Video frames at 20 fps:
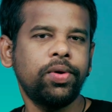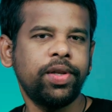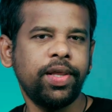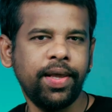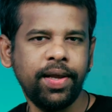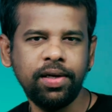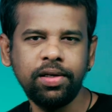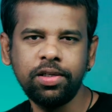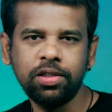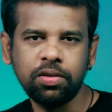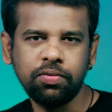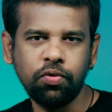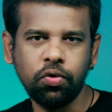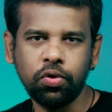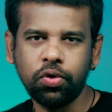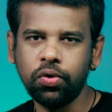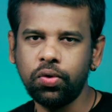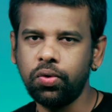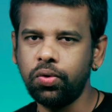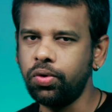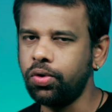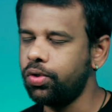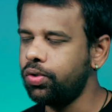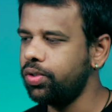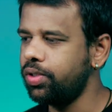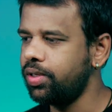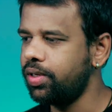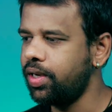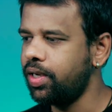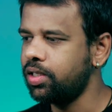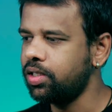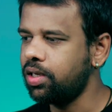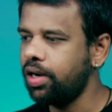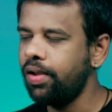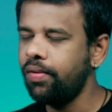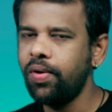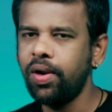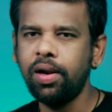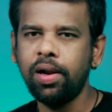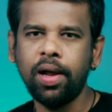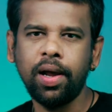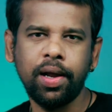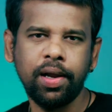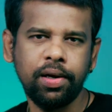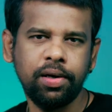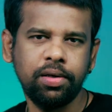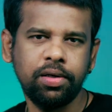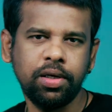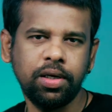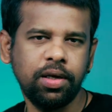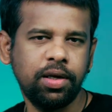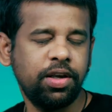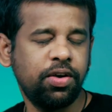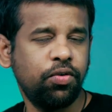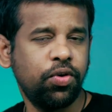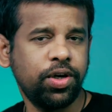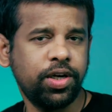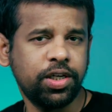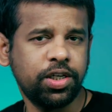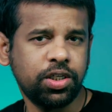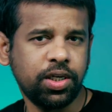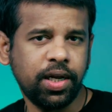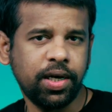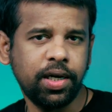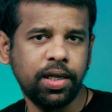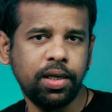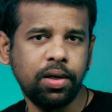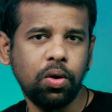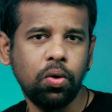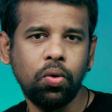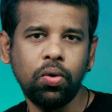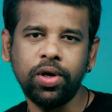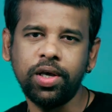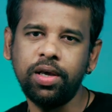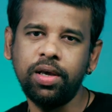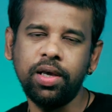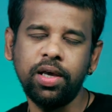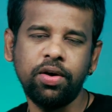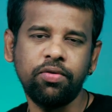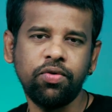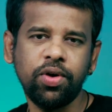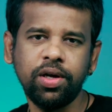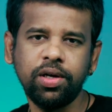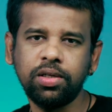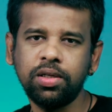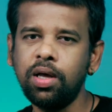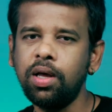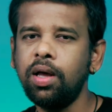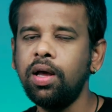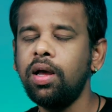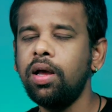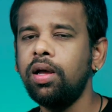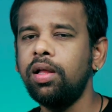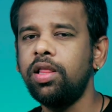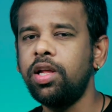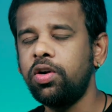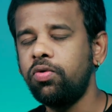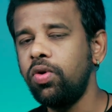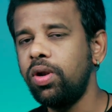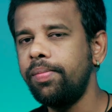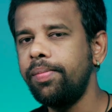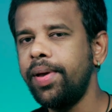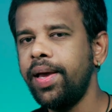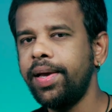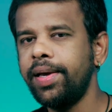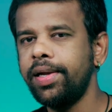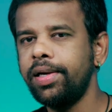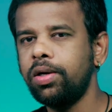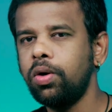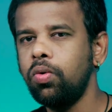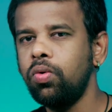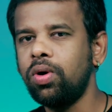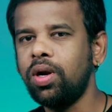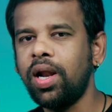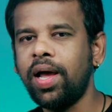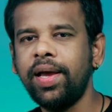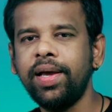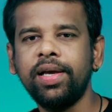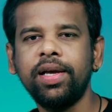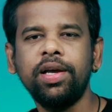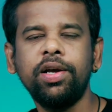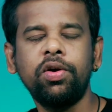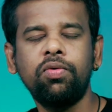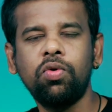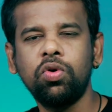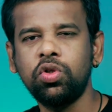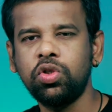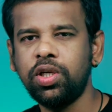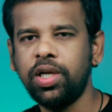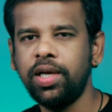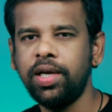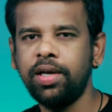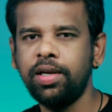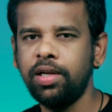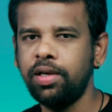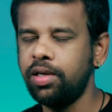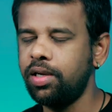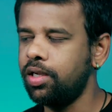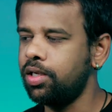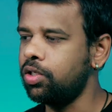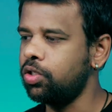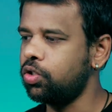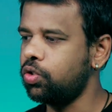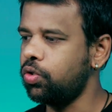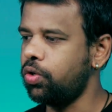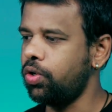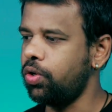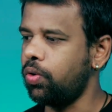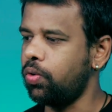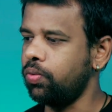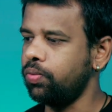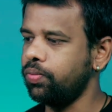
take this photo to the next level and give it a stunning low-key effect that will make it look like it was taken in a studio.